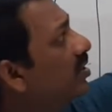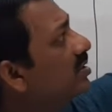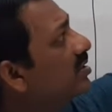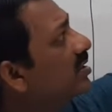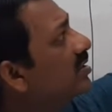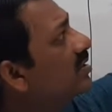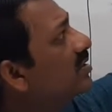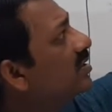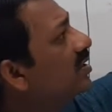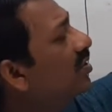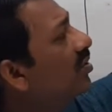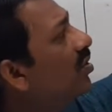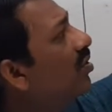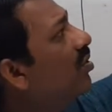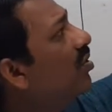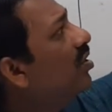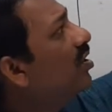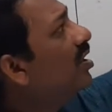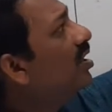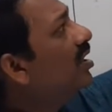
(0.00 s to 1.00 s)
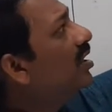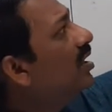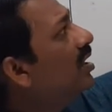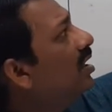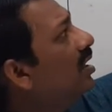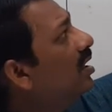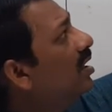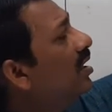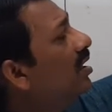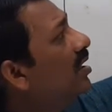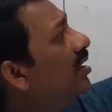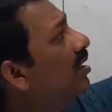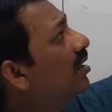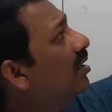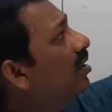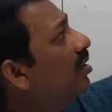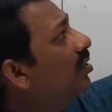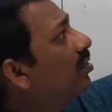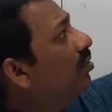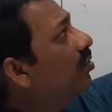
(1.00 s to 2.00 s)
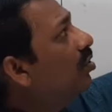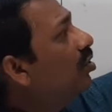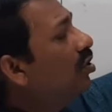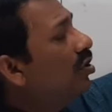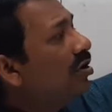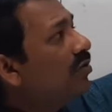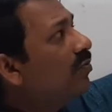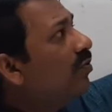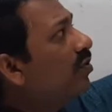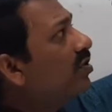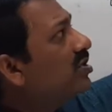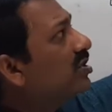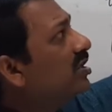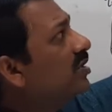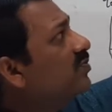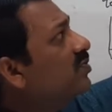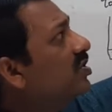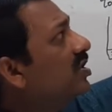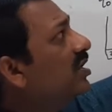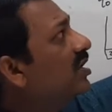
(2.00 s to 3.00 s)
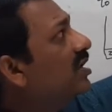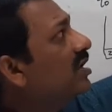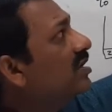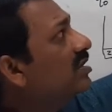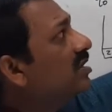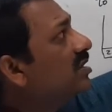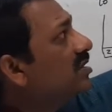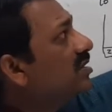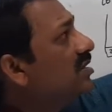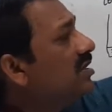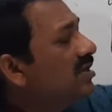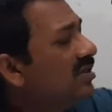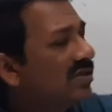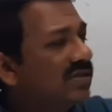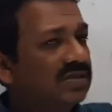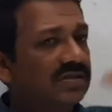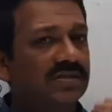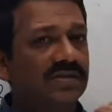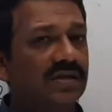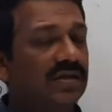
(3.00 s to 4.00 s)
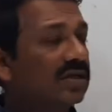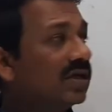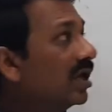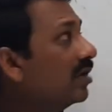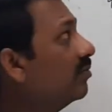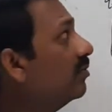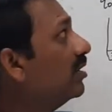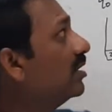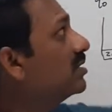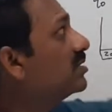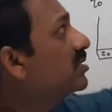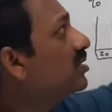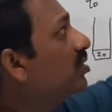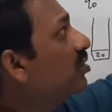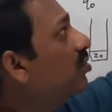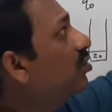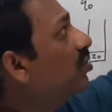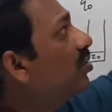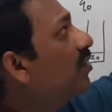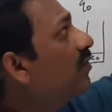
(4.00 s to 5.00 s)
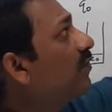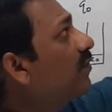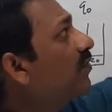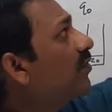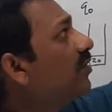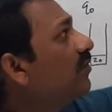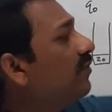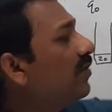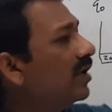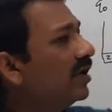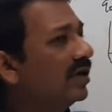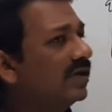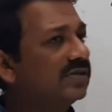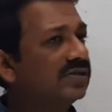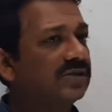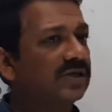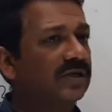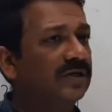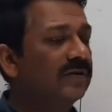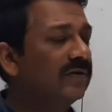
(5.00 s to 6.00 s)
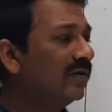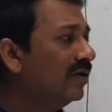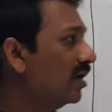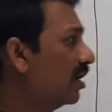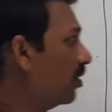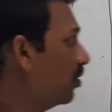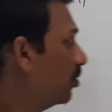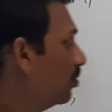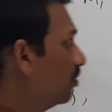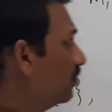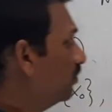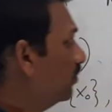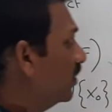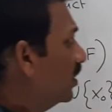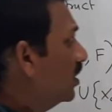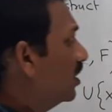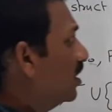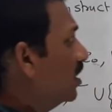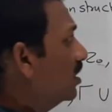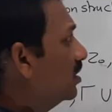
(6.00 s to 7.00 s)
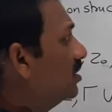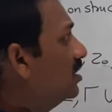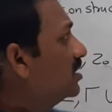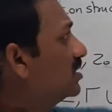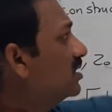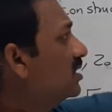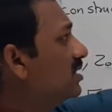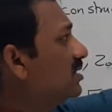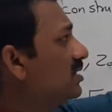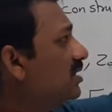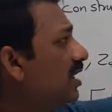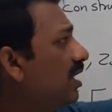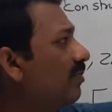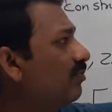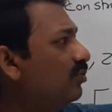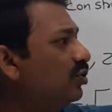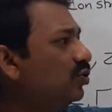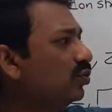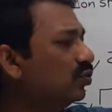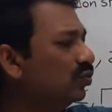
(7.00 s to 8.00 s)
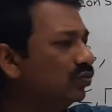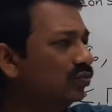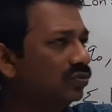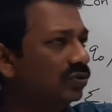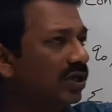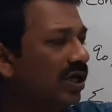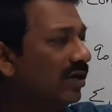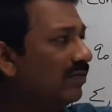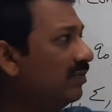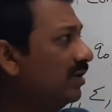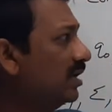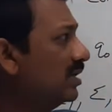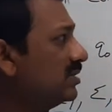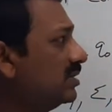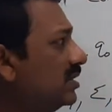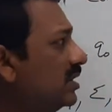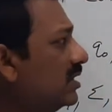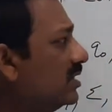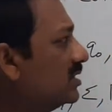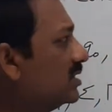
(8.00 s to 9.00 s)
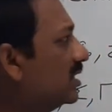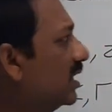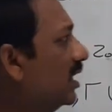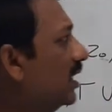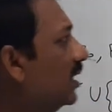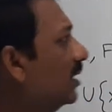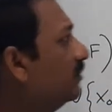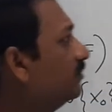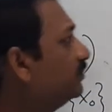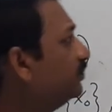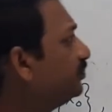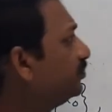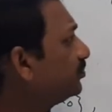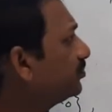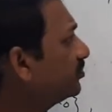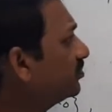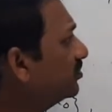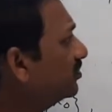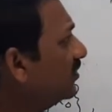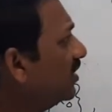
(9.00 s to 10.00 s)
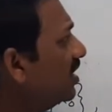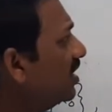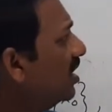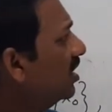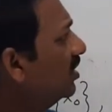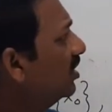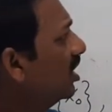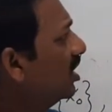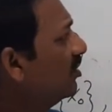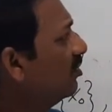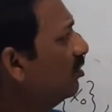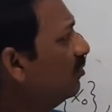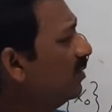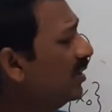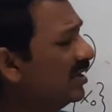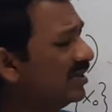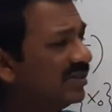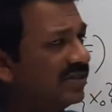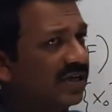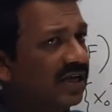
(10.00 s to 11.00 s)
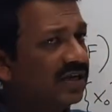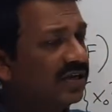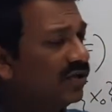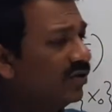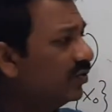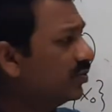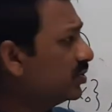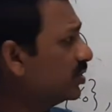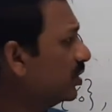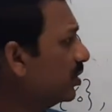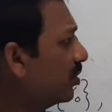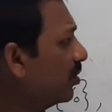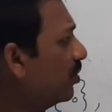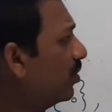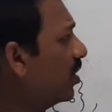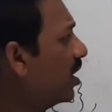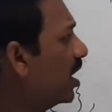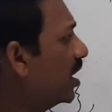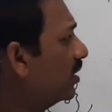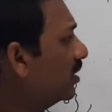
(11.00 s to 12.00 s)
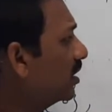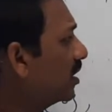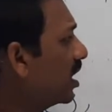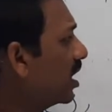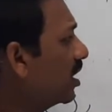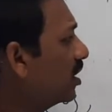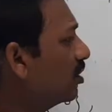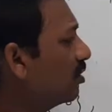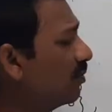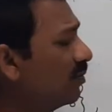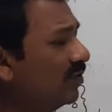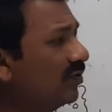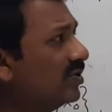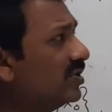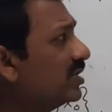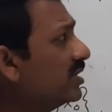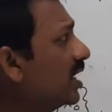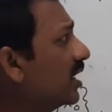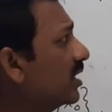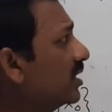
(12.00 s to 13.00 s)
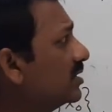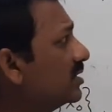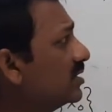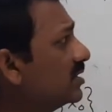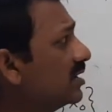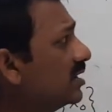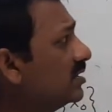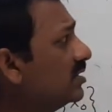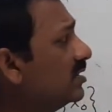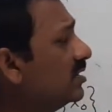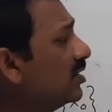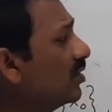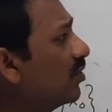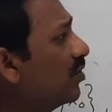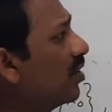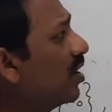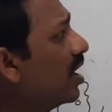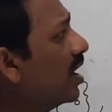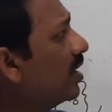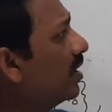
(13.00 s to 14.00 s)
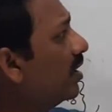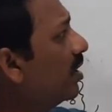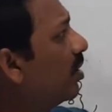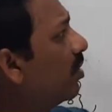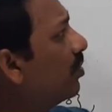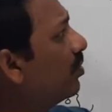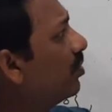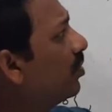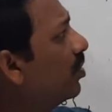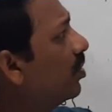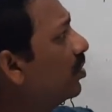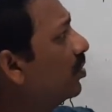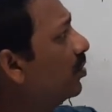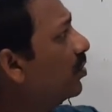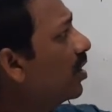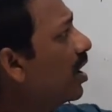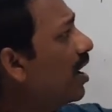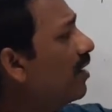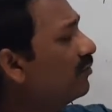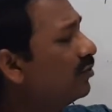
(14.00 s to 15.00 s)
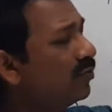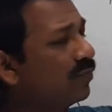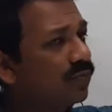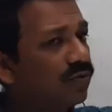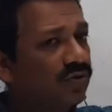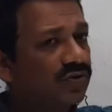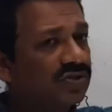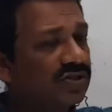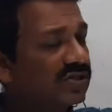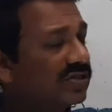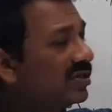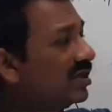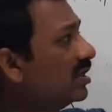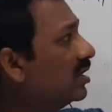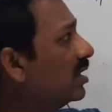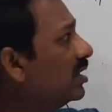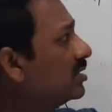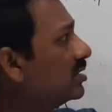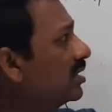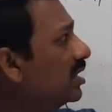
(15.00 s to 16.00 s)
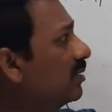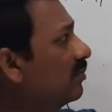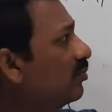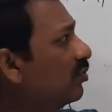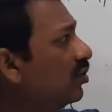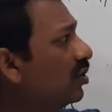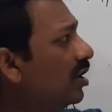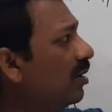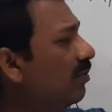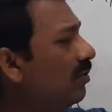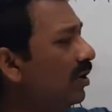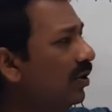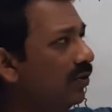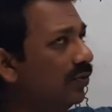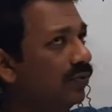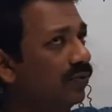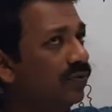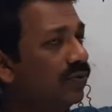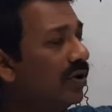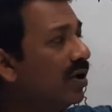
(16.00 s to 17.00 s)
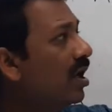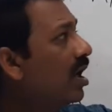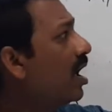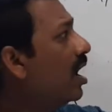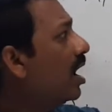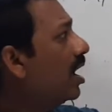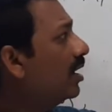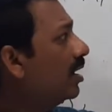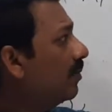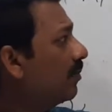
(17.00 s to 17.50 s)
on Z0 in one or more steps it reaches this. That means QF the final state. Now this is M2. That means initially that will be in state Q0 and the current of the stack is Z0, and now you have to process this input W, and